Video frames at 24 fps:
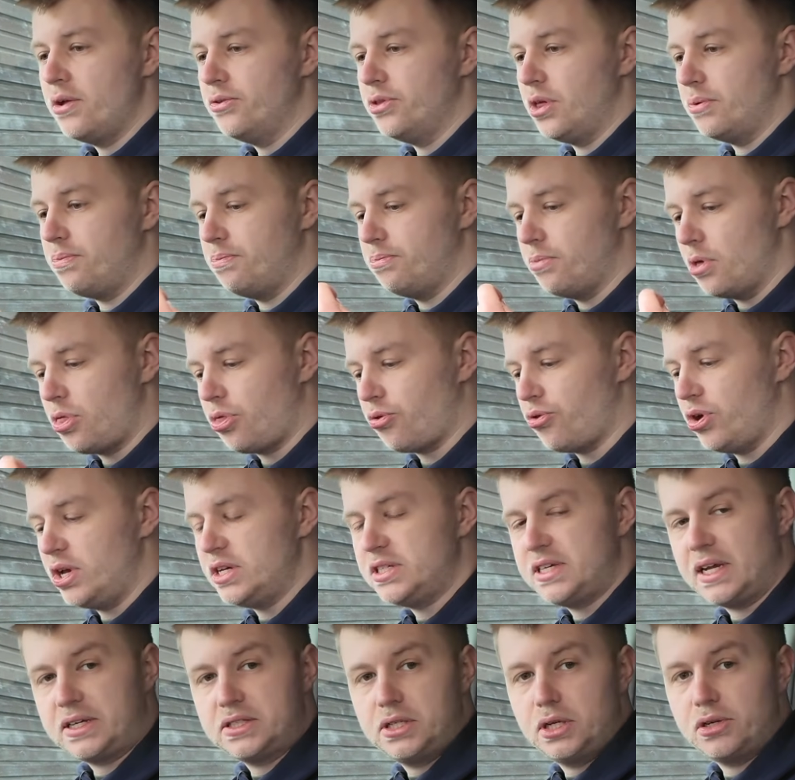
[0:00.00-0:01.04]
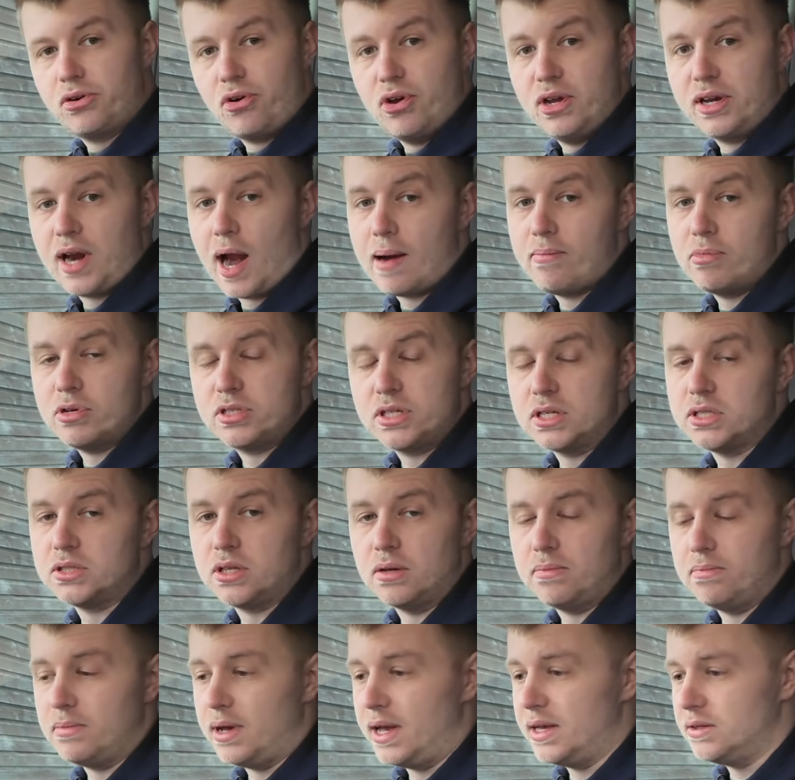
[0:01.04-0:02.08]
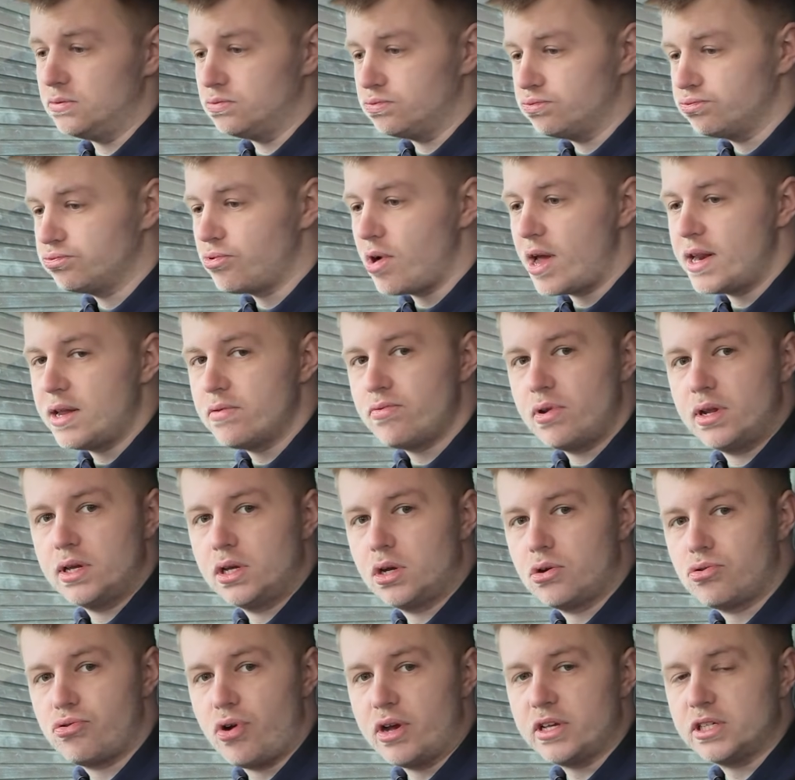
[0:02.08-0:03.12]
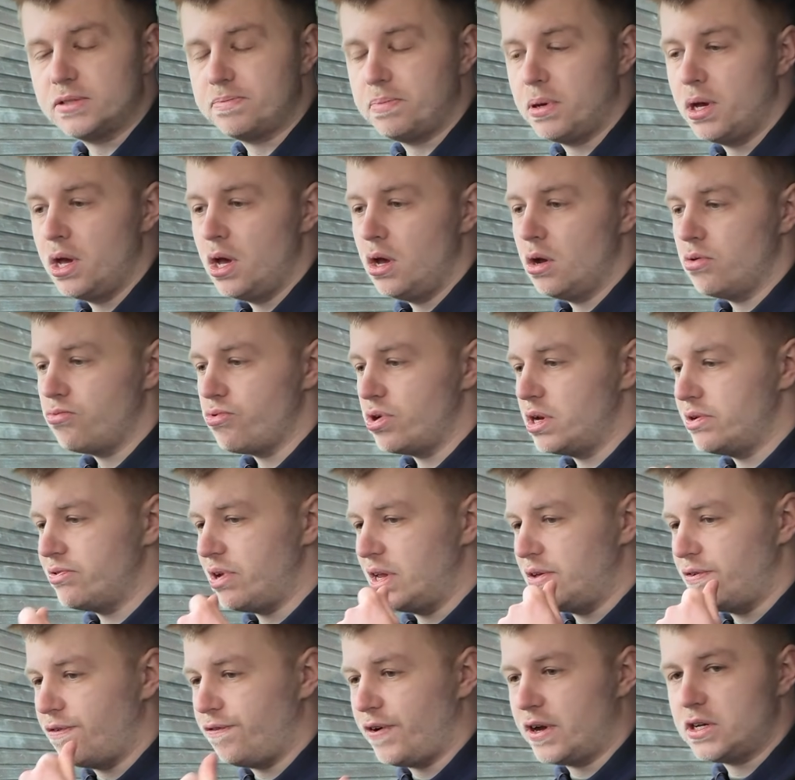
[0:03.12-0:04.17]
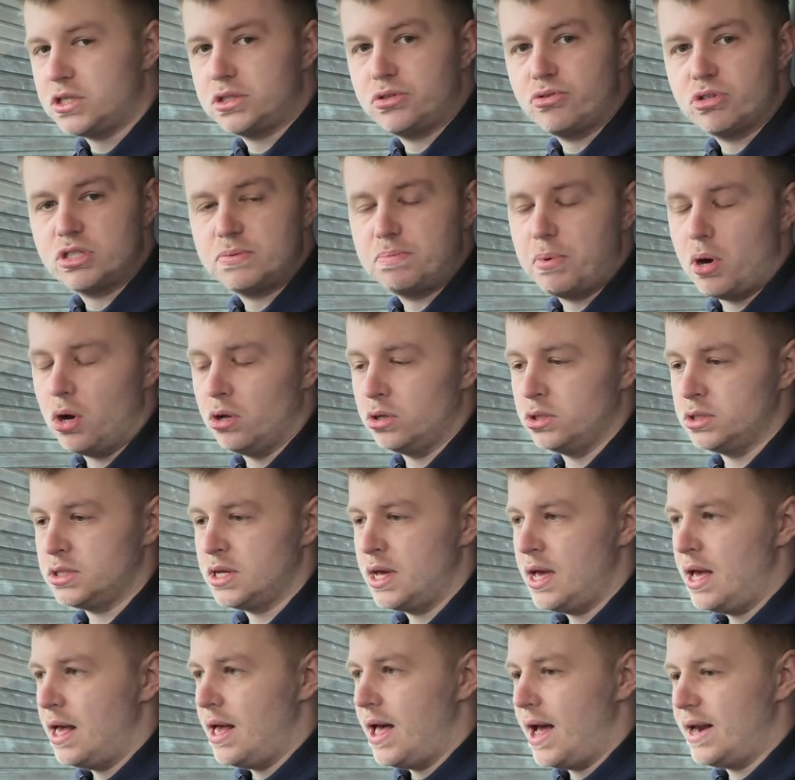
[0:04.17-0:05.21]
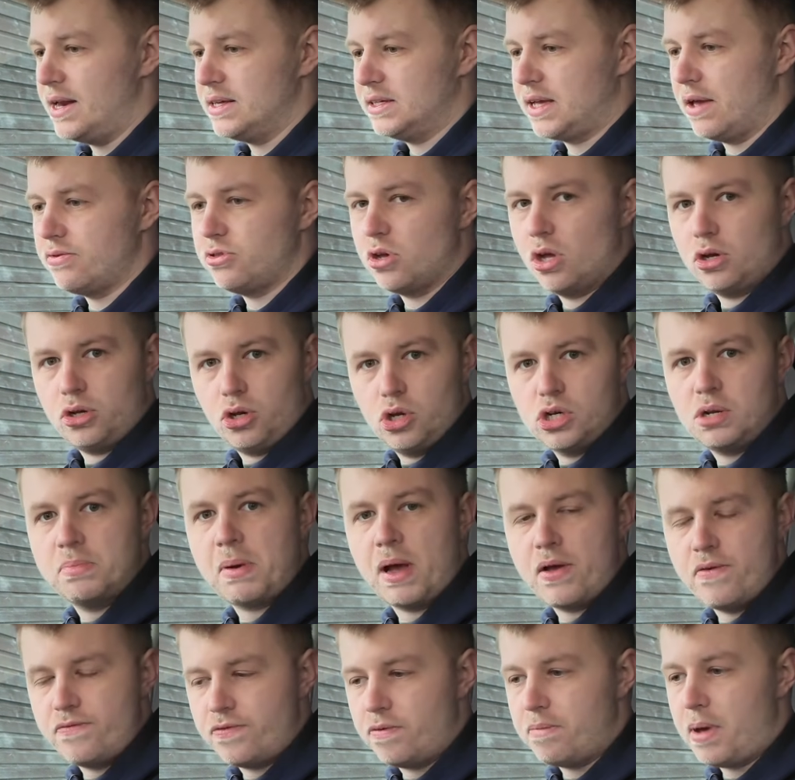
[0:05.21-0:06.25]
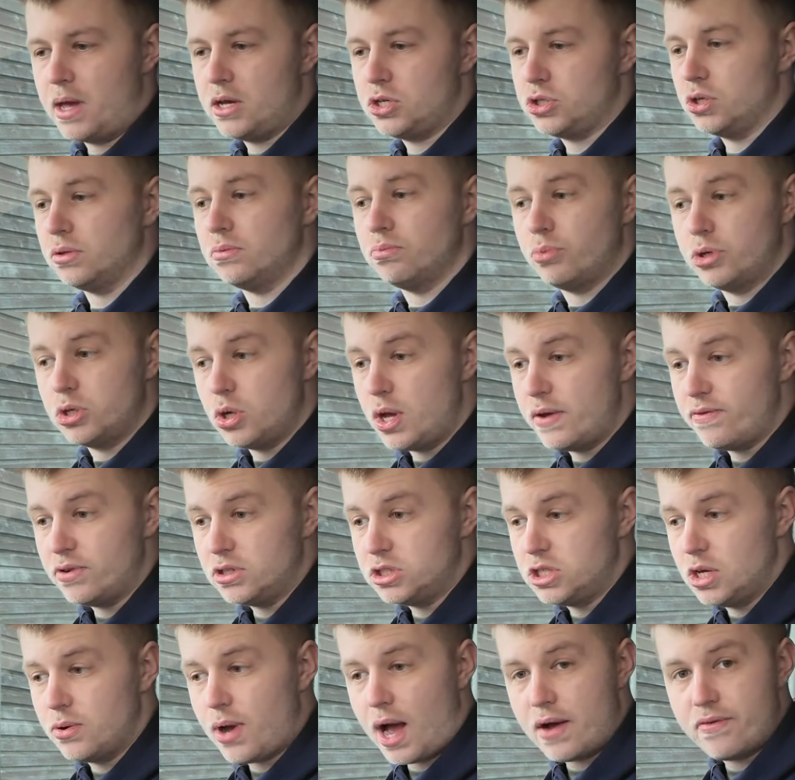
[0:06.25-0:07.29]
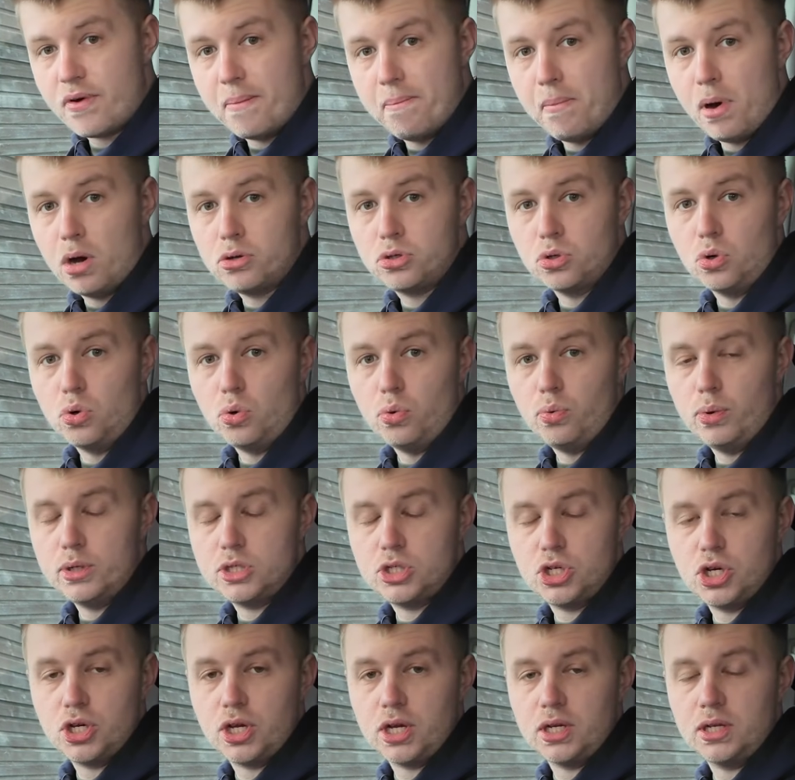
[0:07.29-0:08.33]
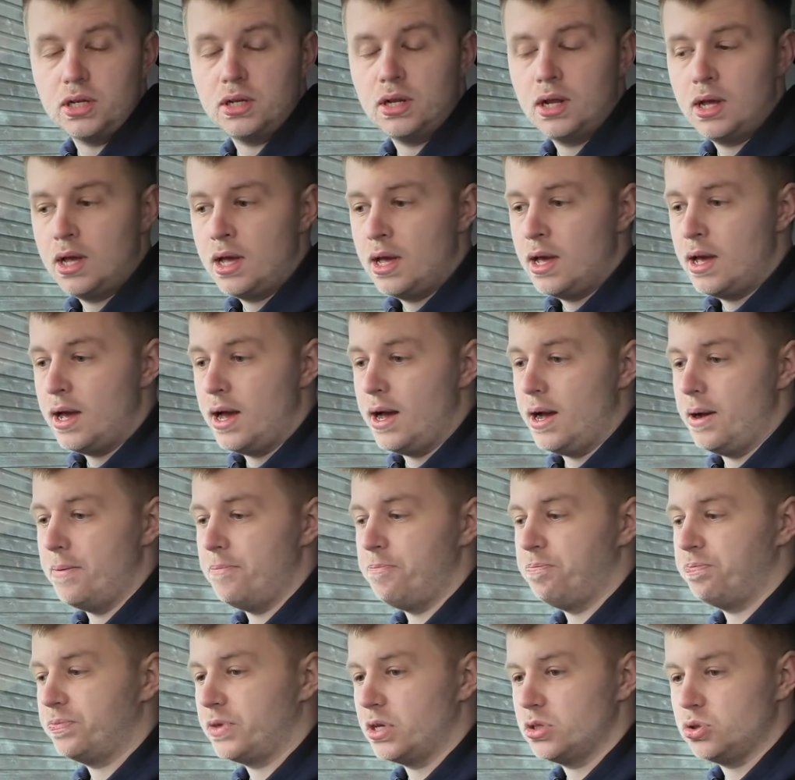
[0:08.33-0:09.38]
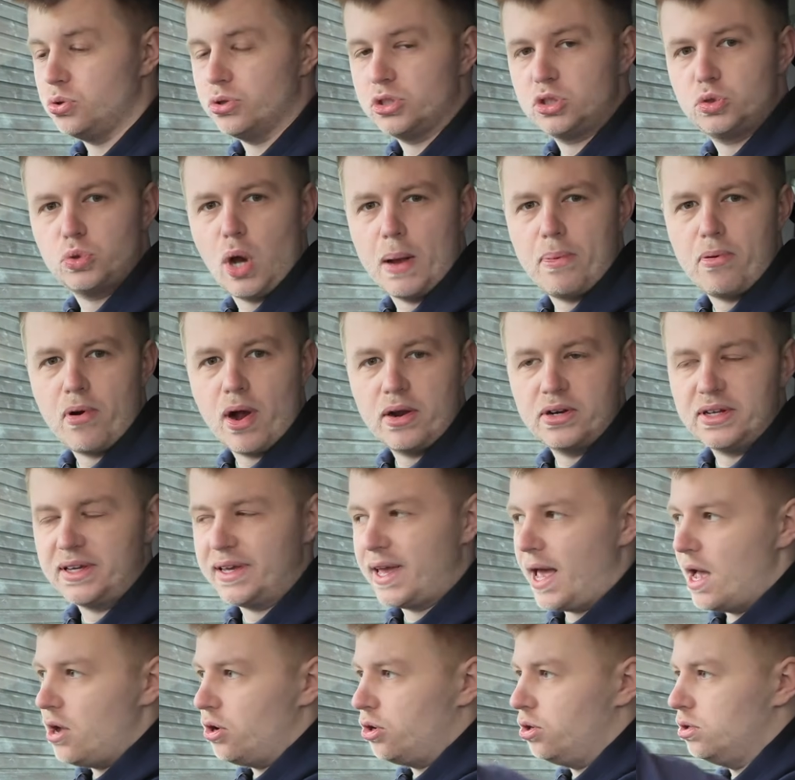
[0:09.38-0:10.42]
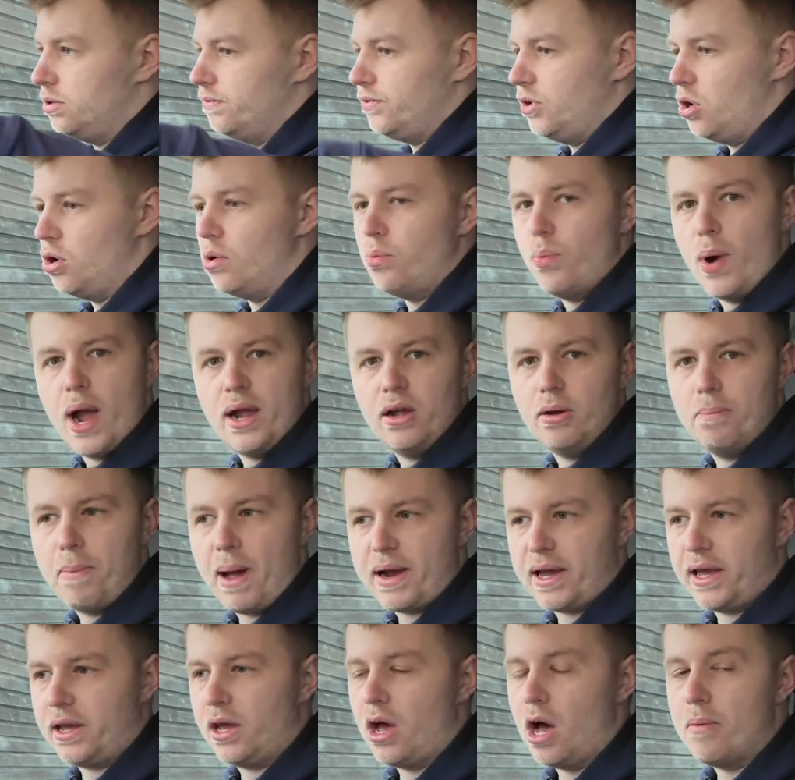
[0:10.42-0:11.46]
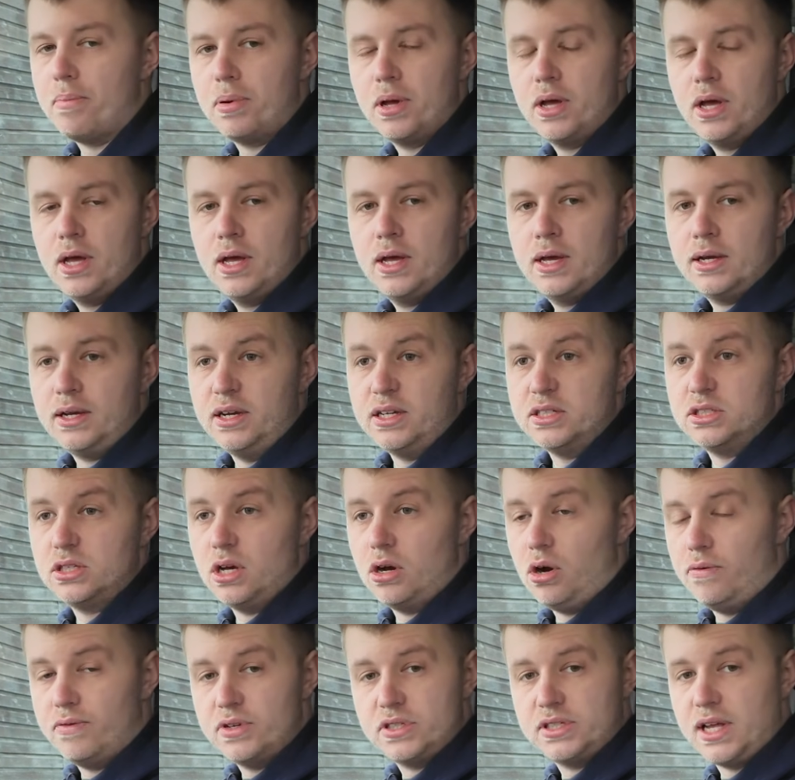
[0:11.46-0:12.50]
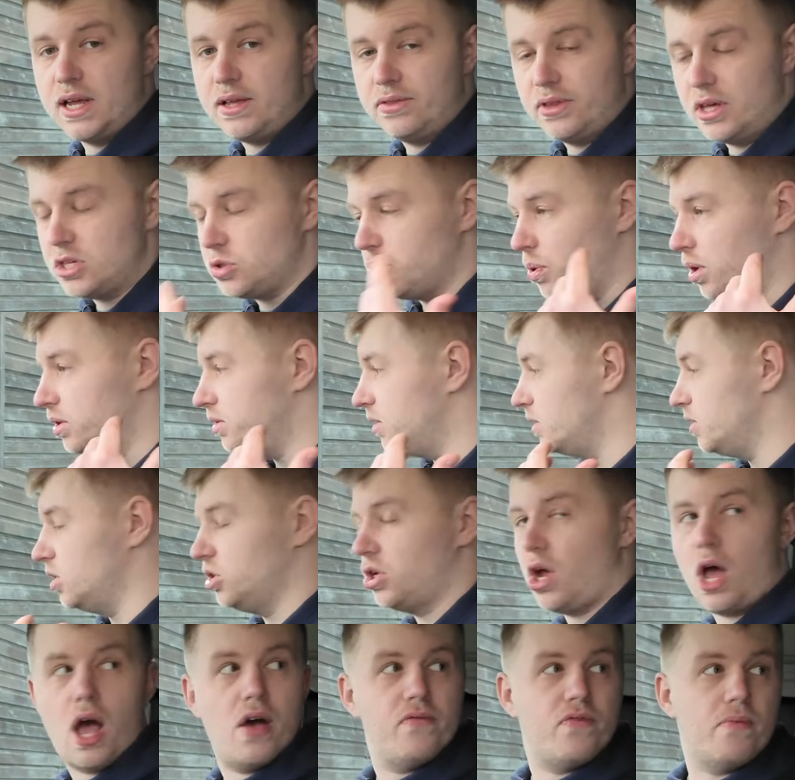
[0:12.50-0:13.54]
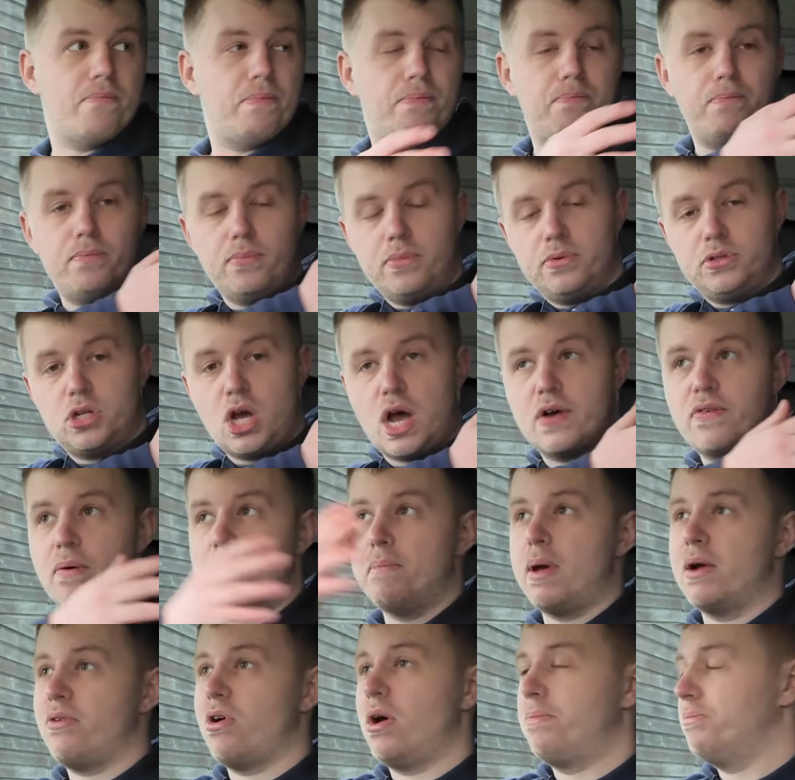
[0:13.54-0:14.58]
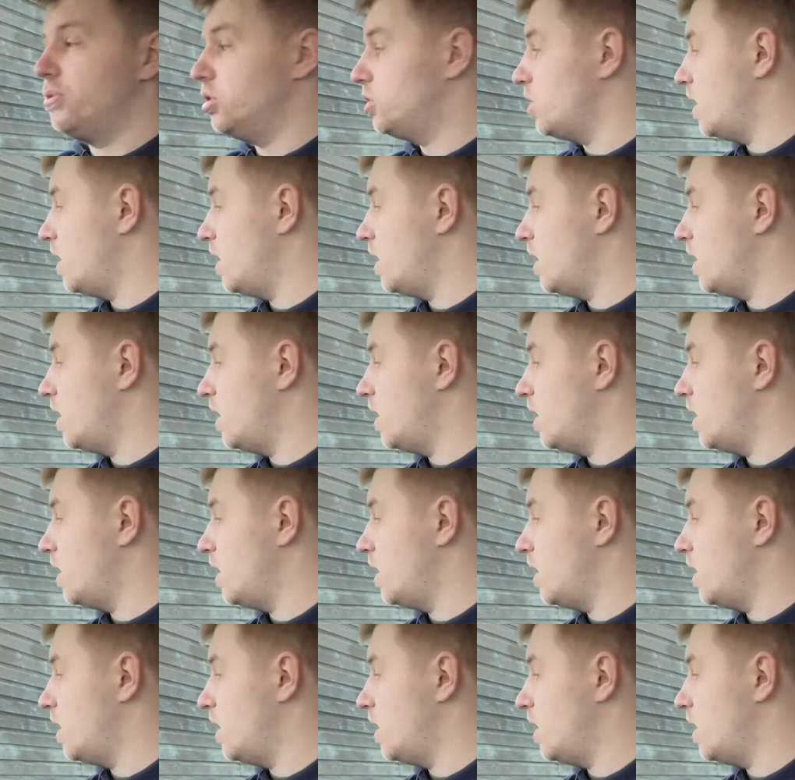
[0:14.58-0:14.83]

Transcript: The 360-degree camera system is really, really crisp, really, really fast to respond, and it gives you a good amount of information. We even do have a model which you can sort of swipe around and get a good view on where you're backing up. Because obviously this one, you don't have a mirror, you